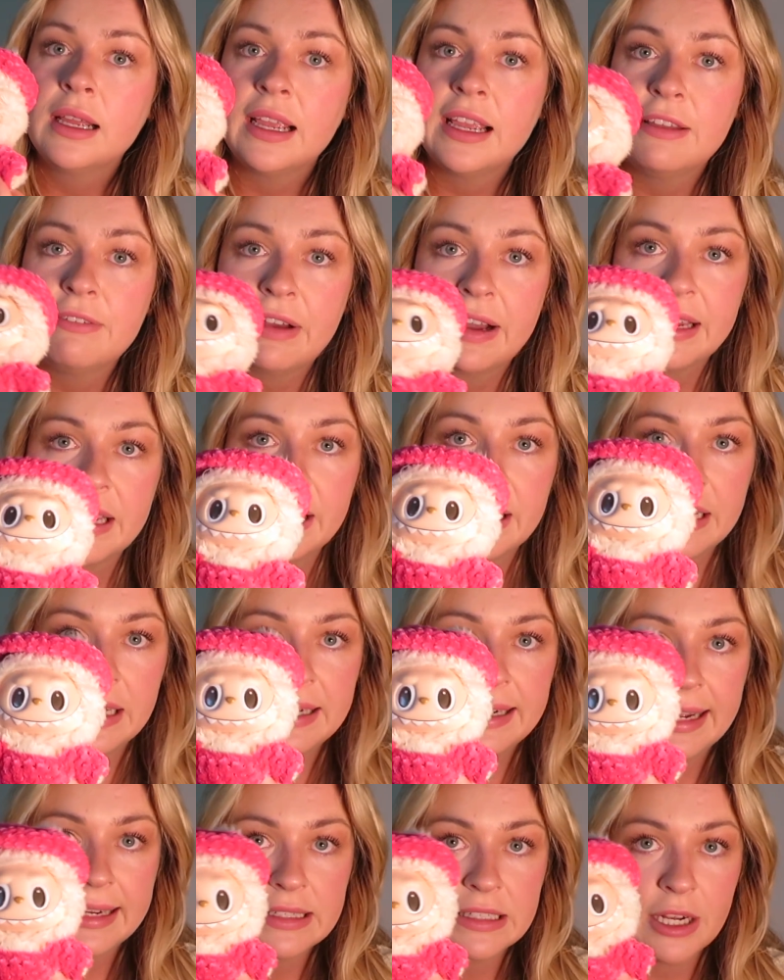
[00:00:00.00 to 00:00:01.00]
if I can
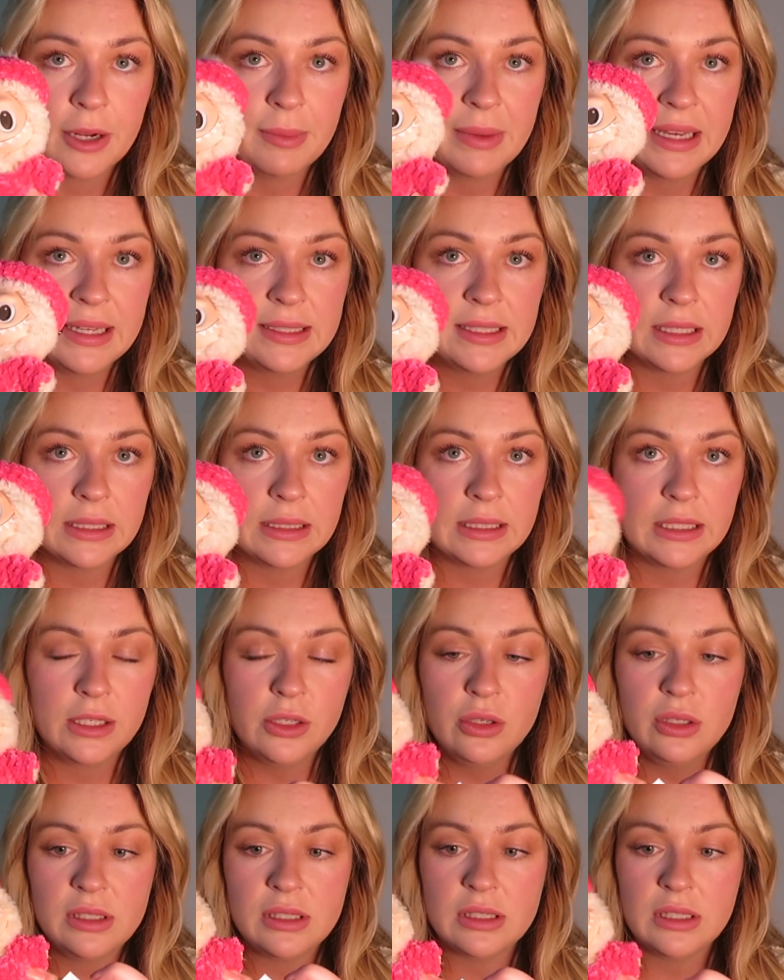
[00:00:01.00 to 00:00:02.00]
connect them. It's a
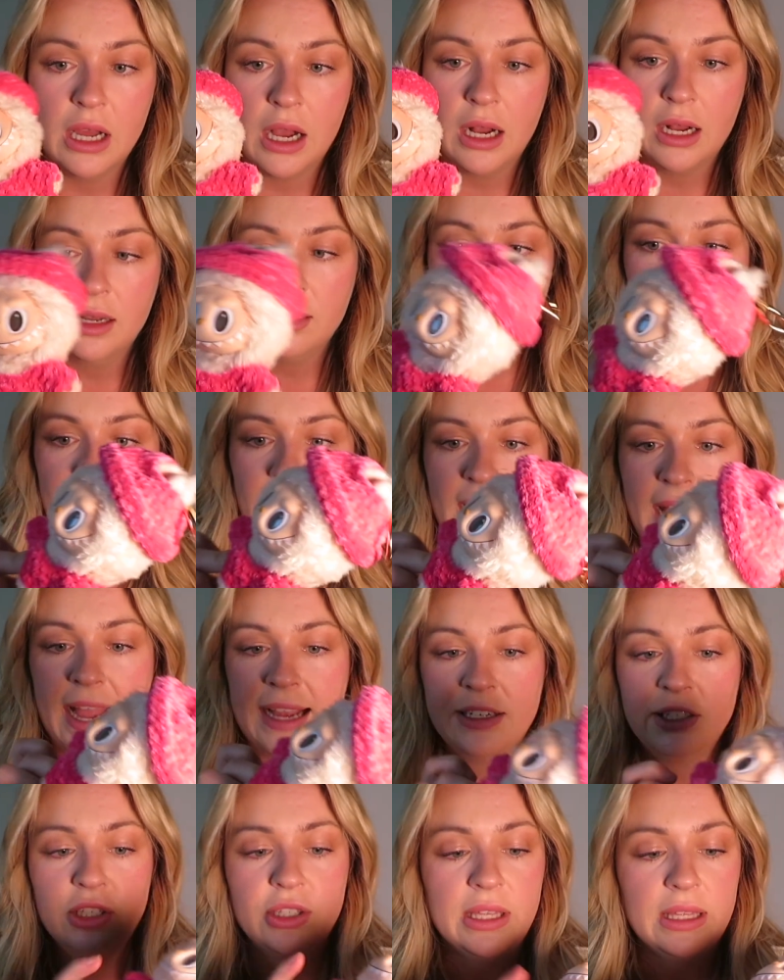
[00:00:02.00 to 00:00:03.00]
little snug, but I
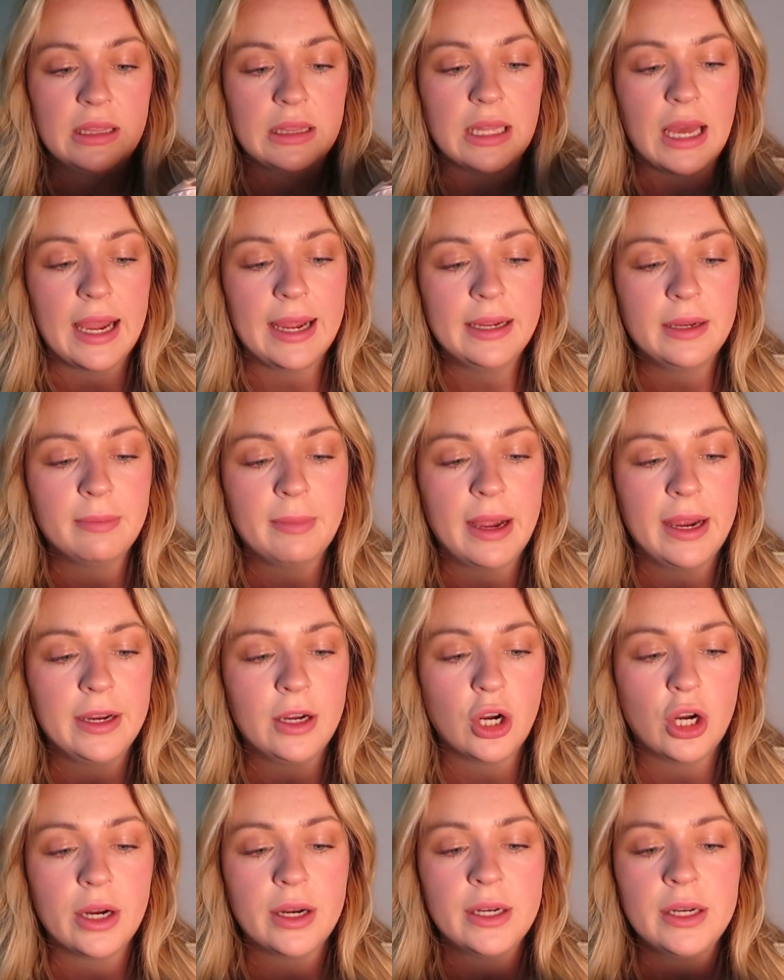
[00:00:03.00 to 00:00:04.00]
actually like my
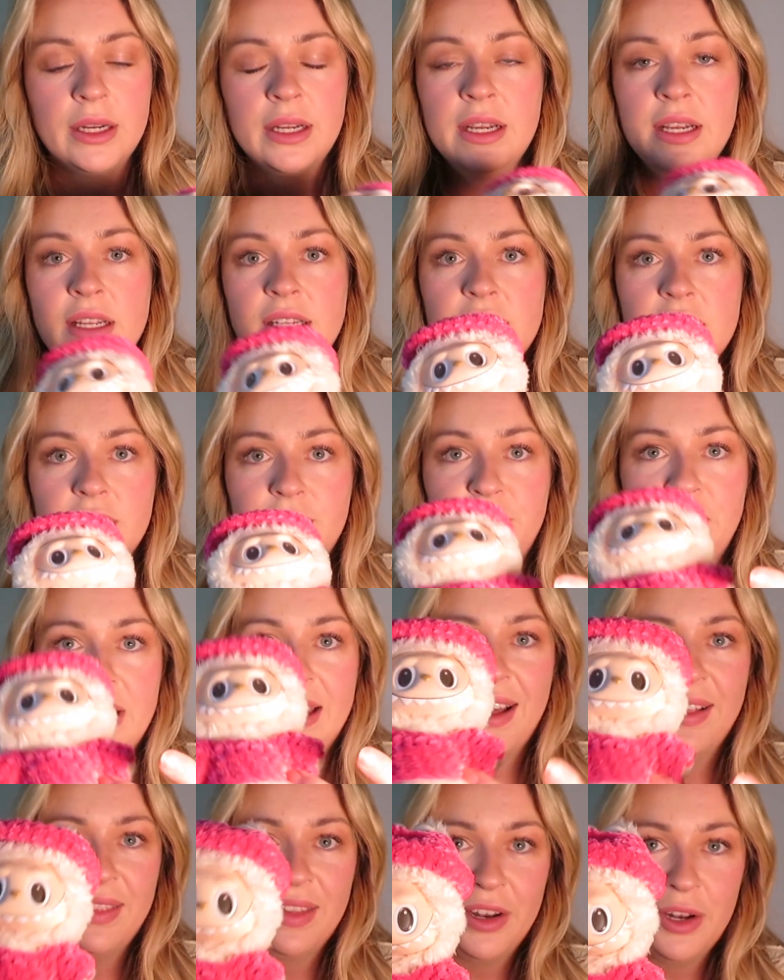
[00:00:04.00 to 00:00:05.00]
yarn to fit
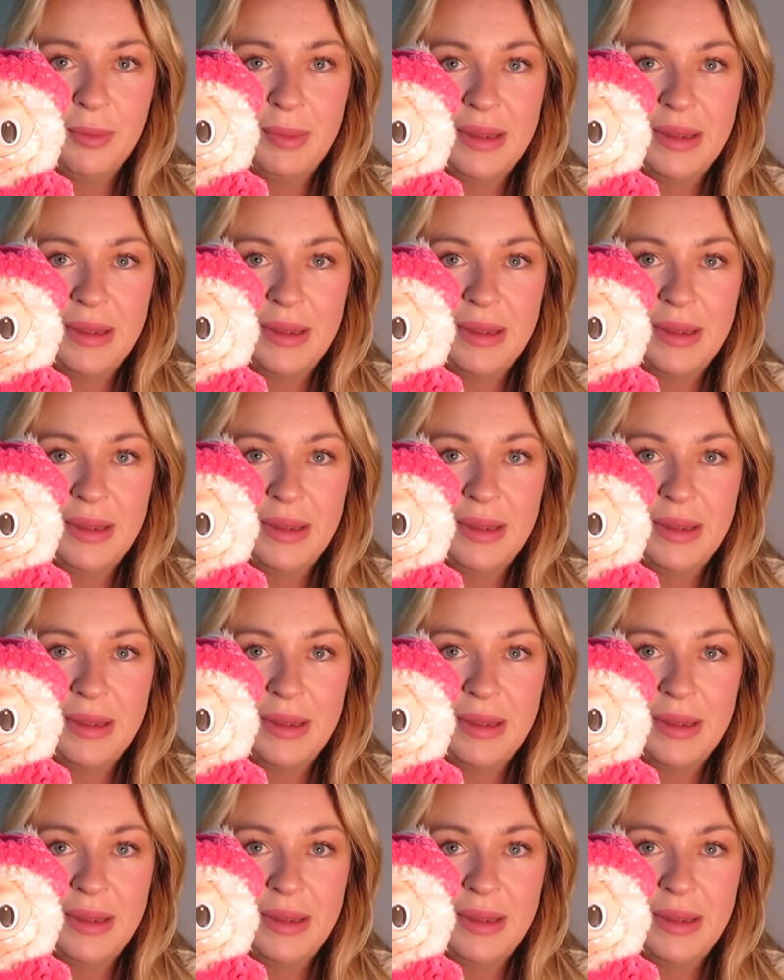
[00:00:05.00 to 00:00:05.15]
a little